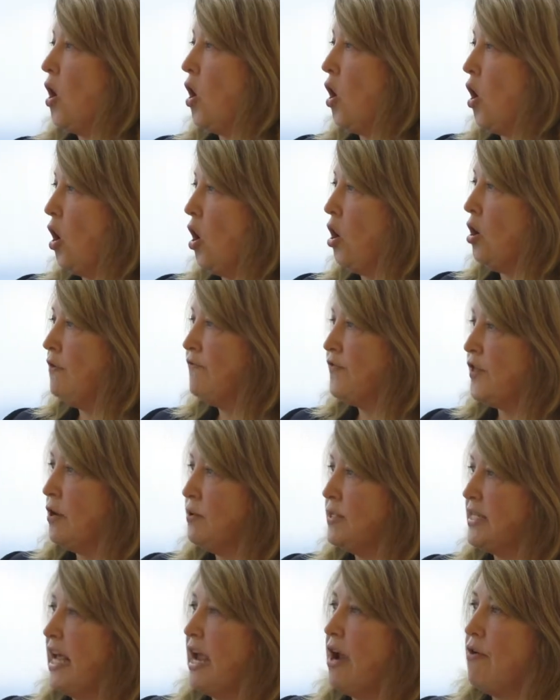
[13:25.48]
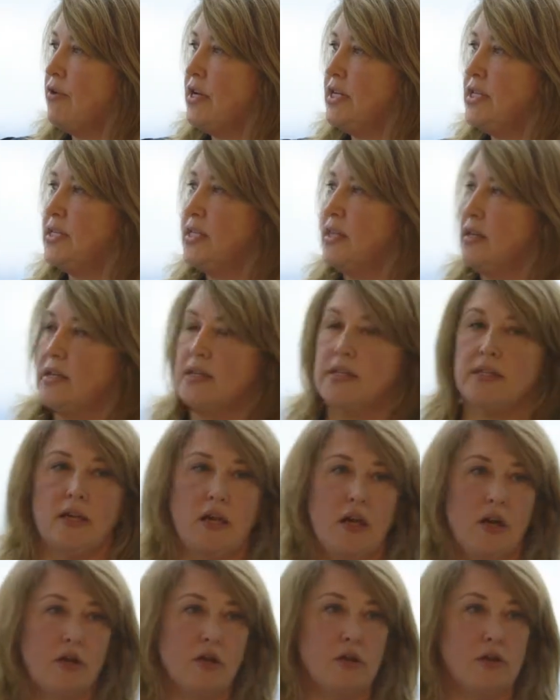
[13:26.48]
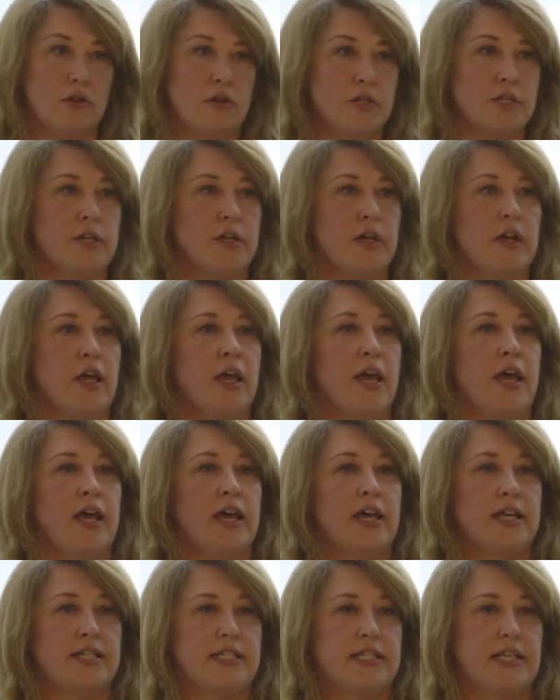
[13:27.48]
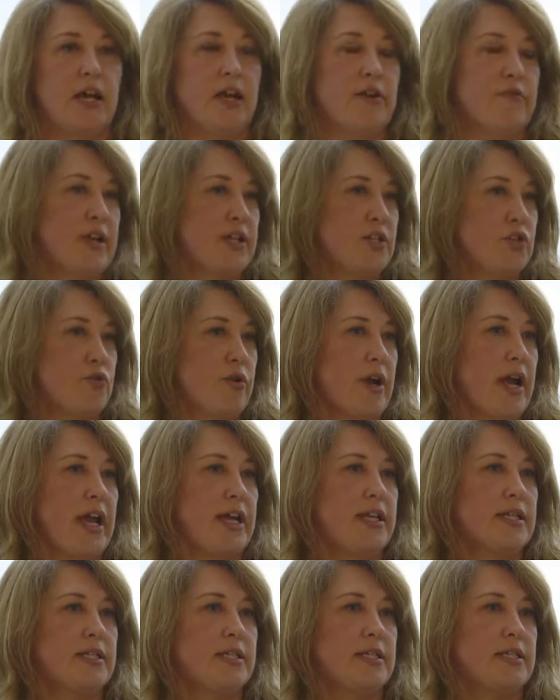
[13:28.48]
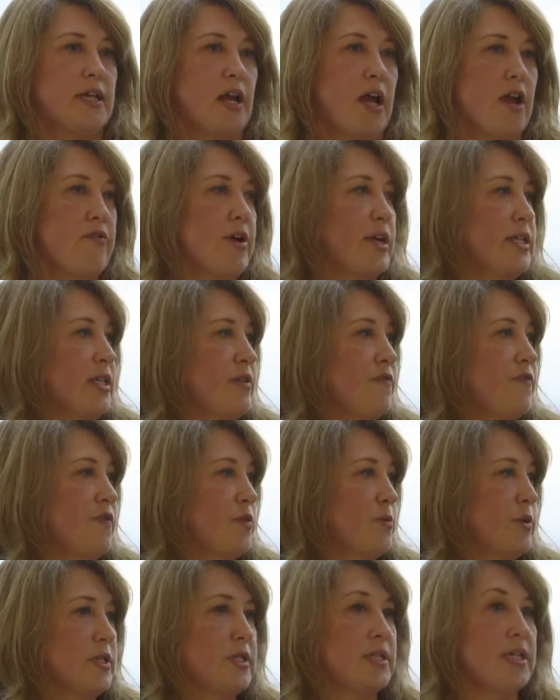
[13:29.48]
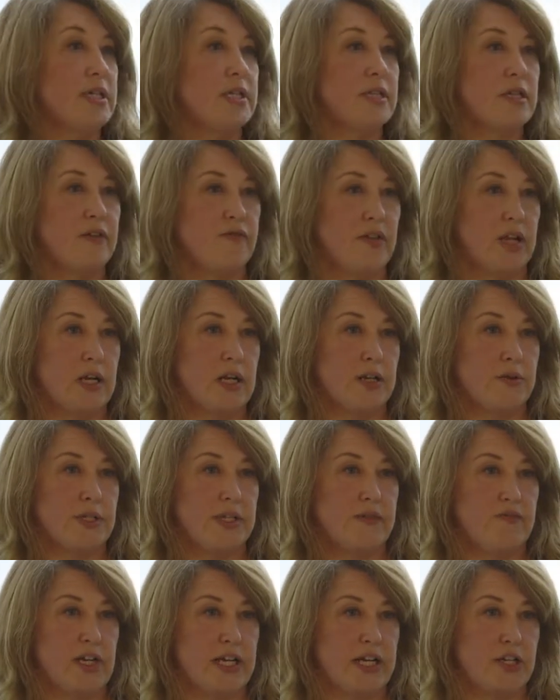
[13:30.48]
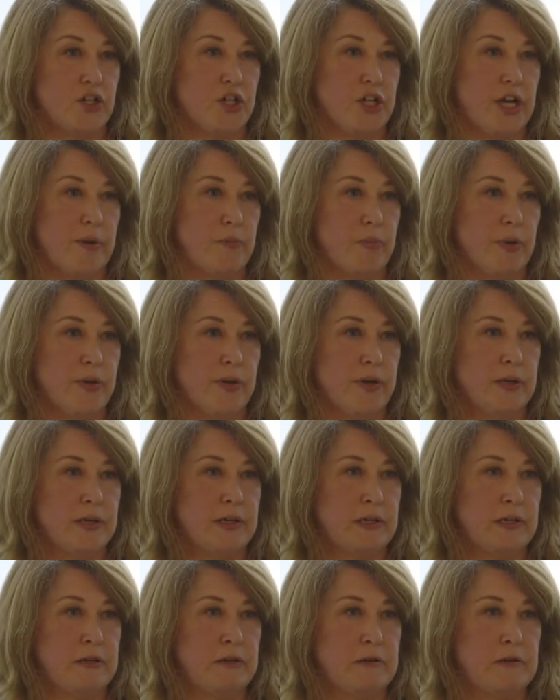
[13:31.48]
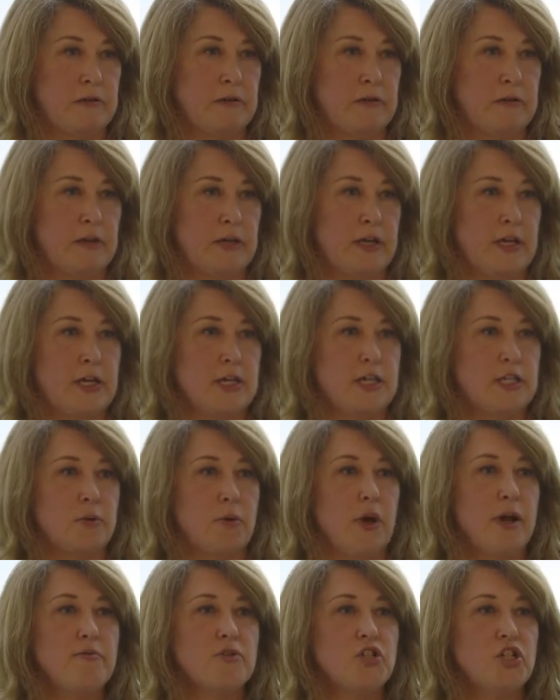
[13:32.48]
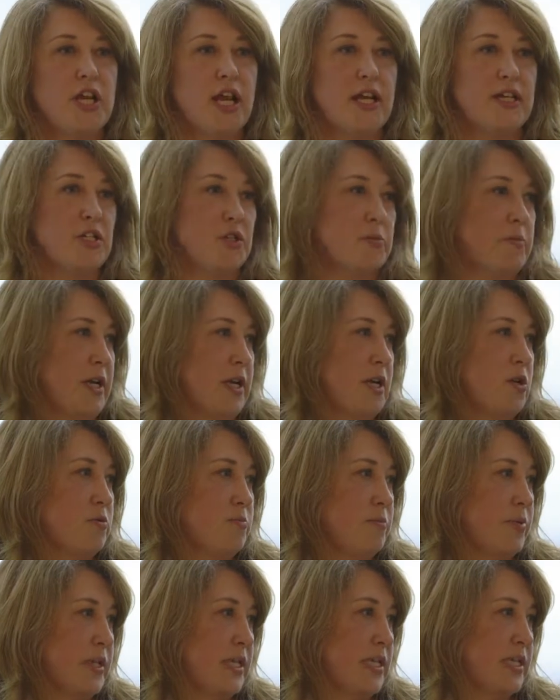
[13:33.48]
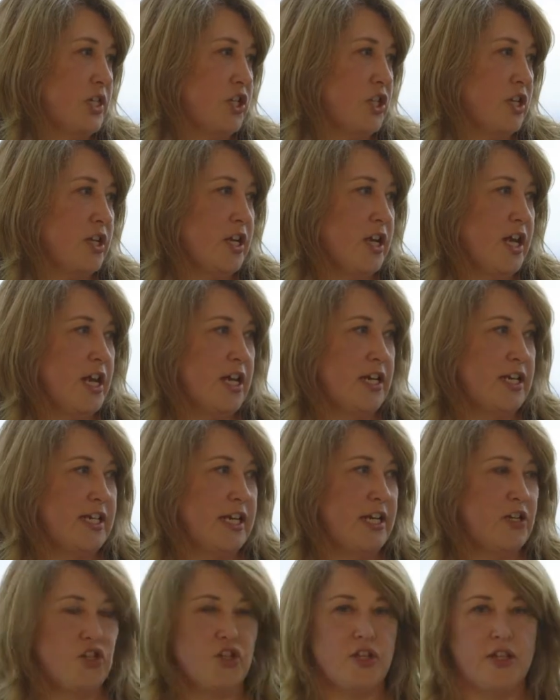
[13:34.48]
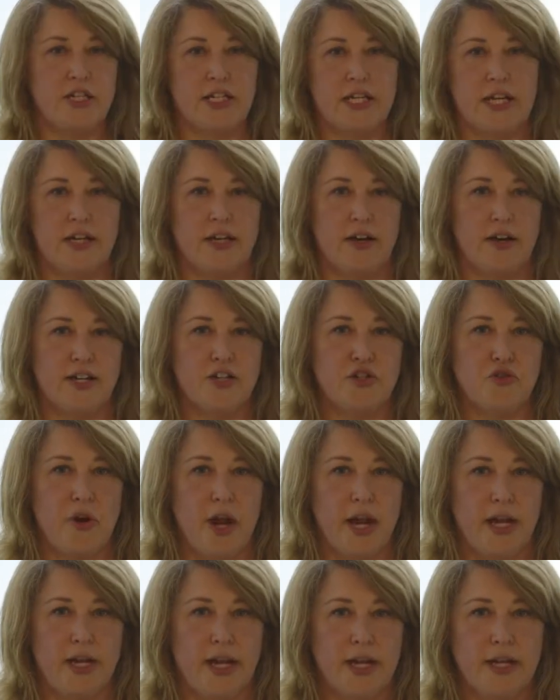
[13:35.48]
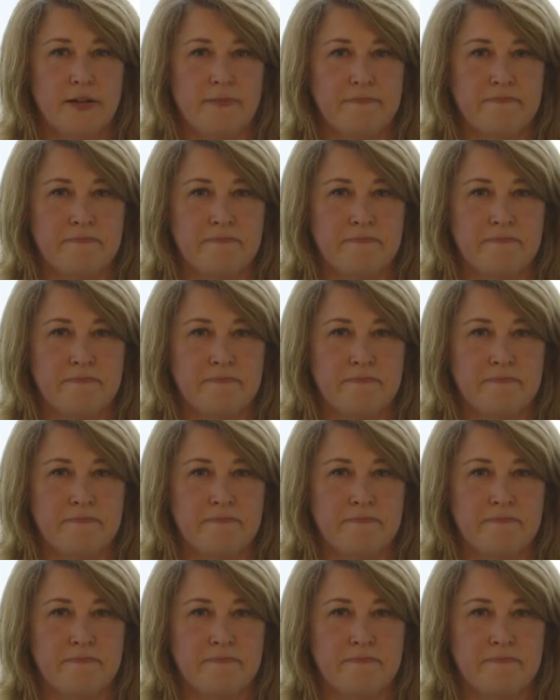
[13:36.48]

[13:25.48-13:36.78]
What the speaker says: All of those areas that are circled are direct traits, direct influences of inclusive leadership. So I would challenge many companies to ditch the D&I training,